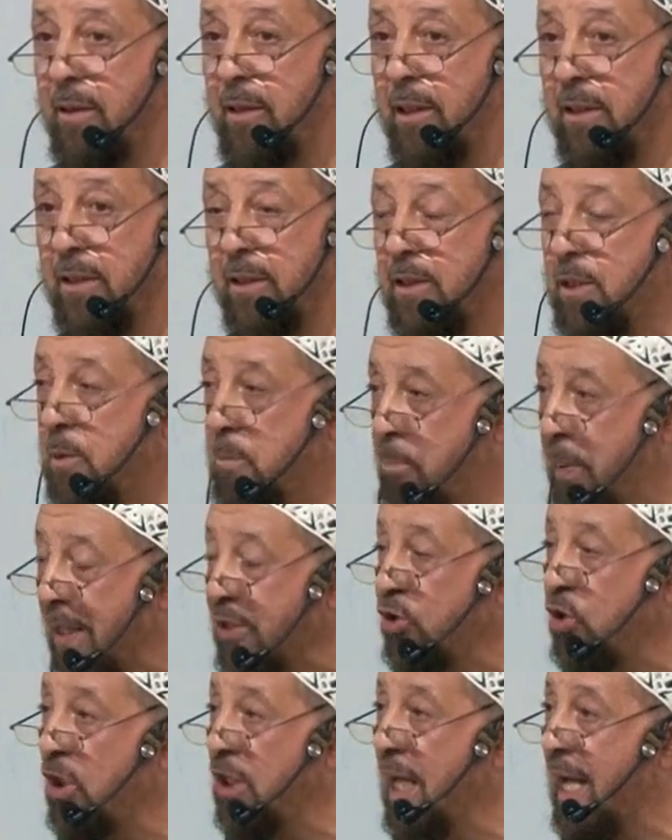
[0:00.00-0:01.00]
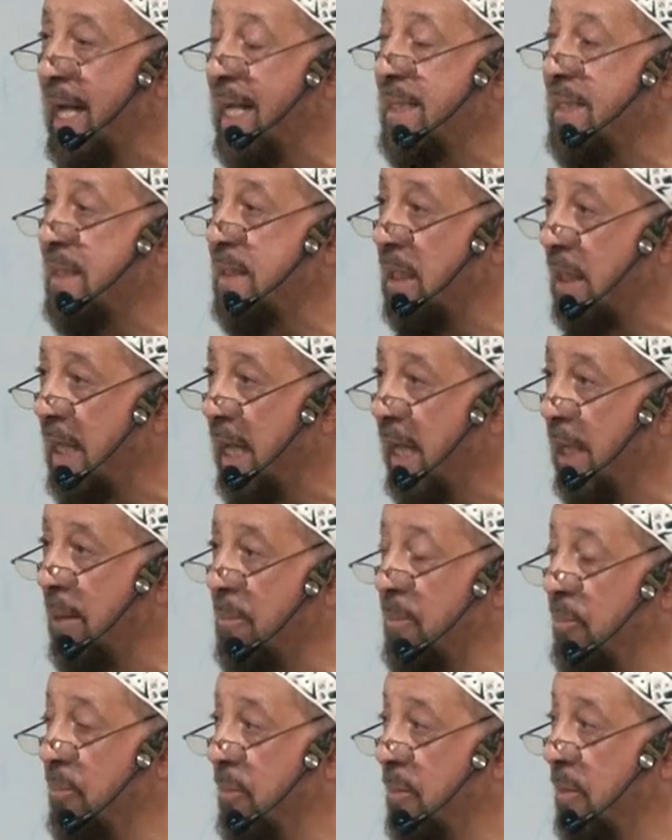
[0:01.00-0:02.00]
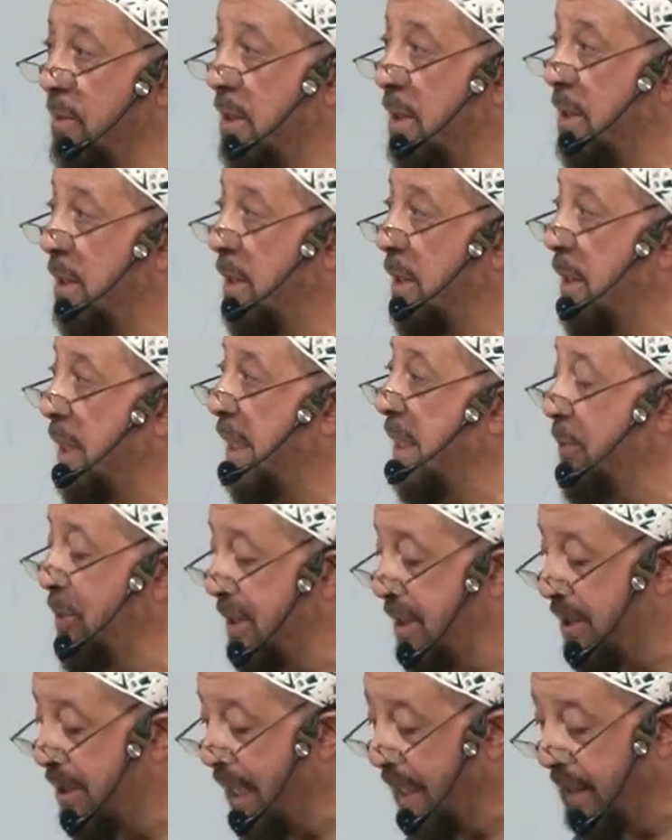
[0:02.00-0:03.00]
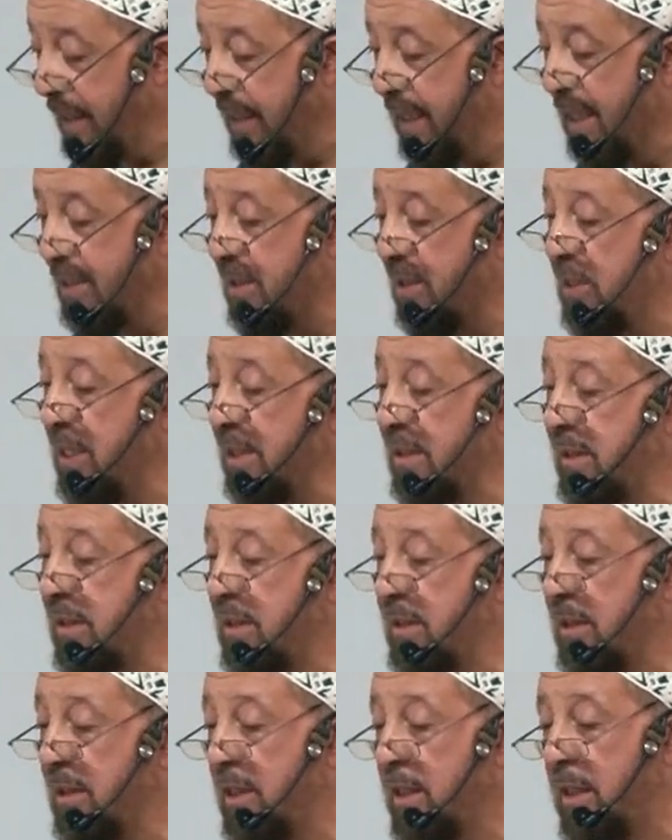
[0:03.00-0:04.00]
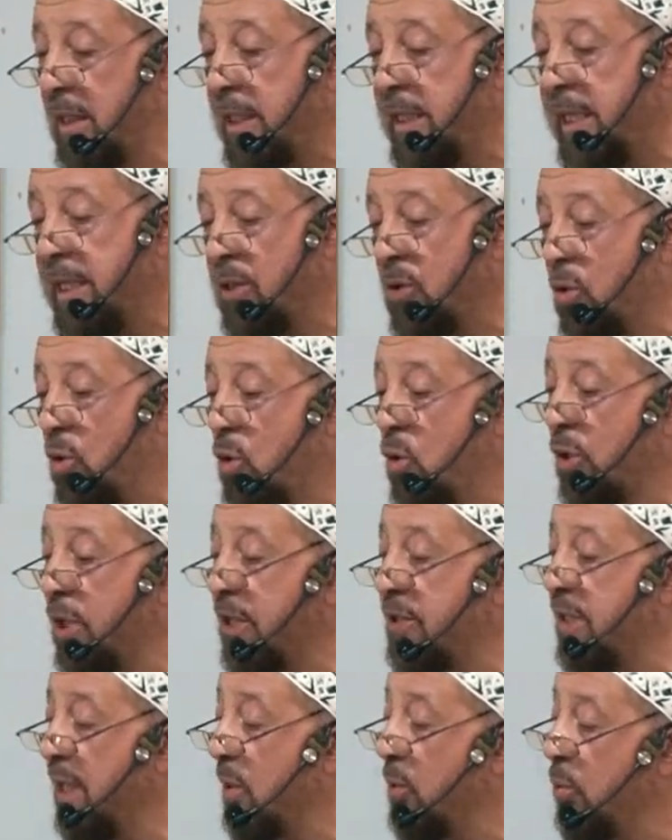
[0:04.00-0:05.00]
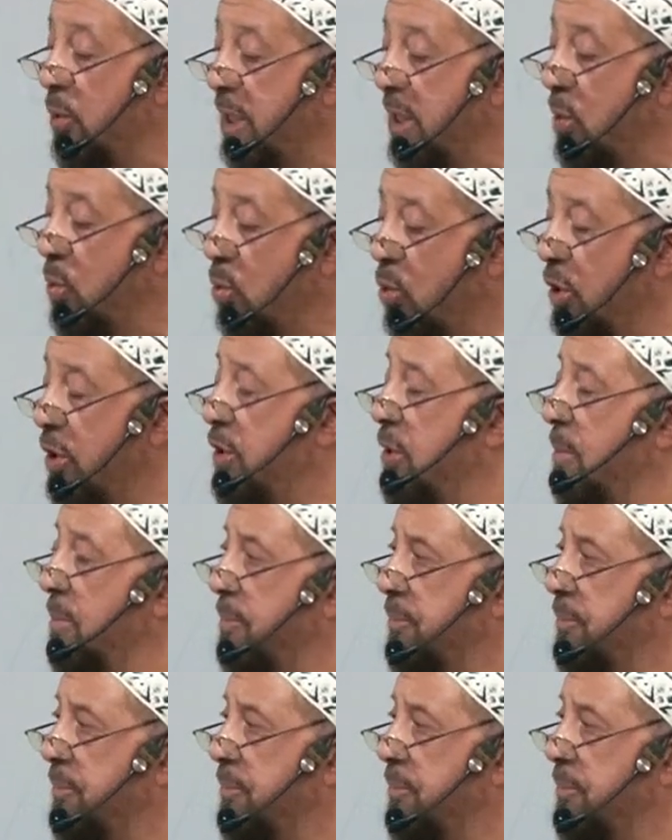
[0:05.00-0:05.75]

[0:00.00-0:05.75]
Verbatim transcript: It's a specialized salam. And he was telling us this in order that we would